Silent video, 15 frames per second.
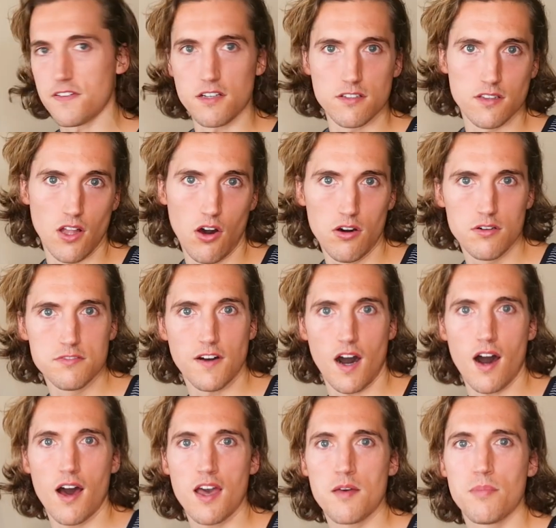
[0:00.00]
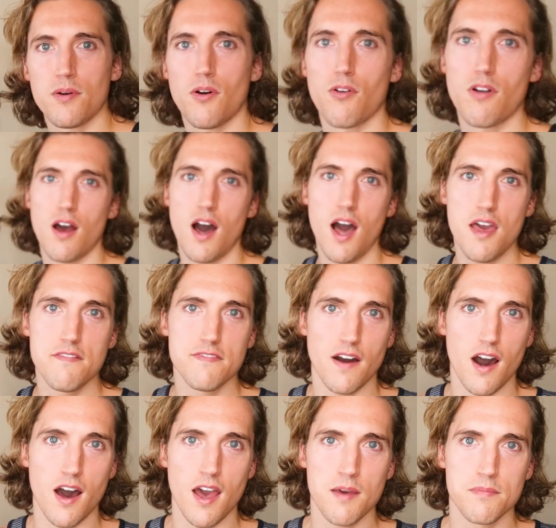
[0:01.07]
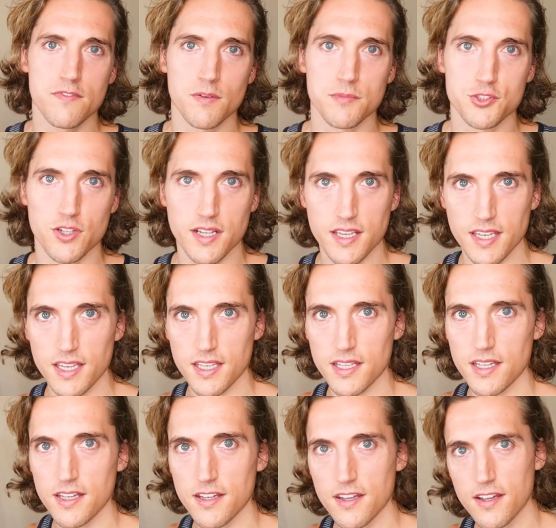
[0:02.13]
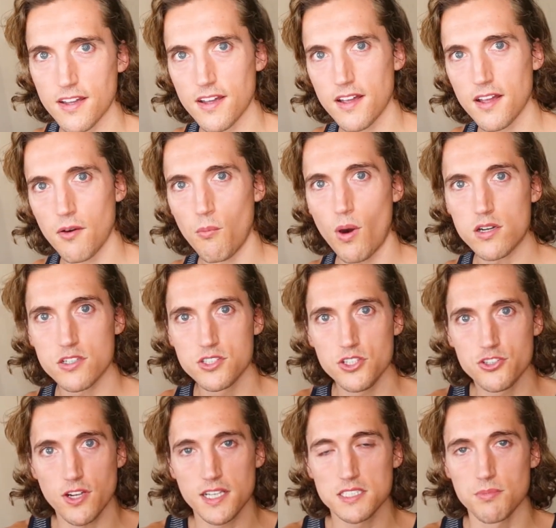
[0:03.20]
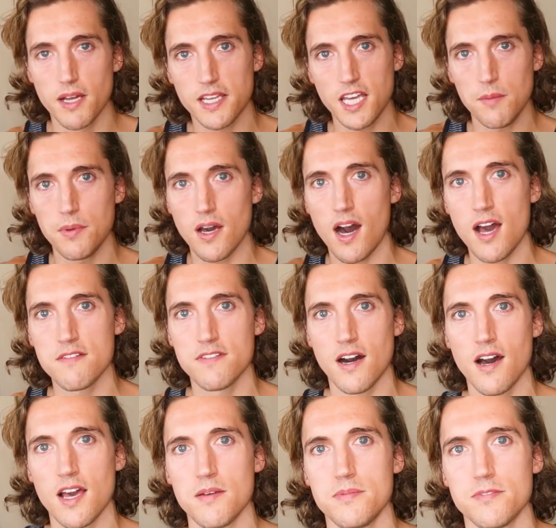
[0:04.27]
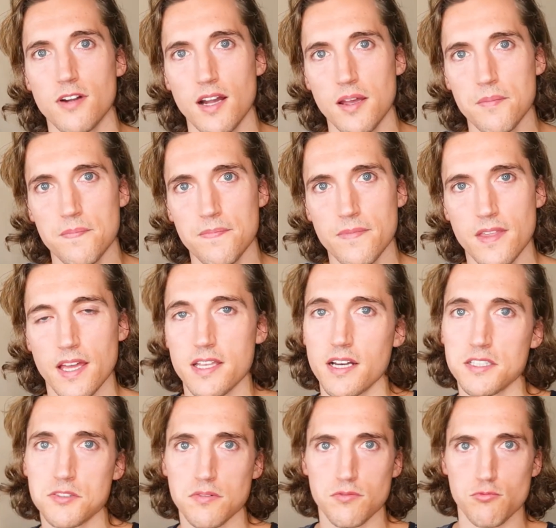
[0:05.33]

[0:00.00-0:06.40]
to feel low vibe or high vibe from drinking. 1 or 2 drinks might keep you high vibe, right? It does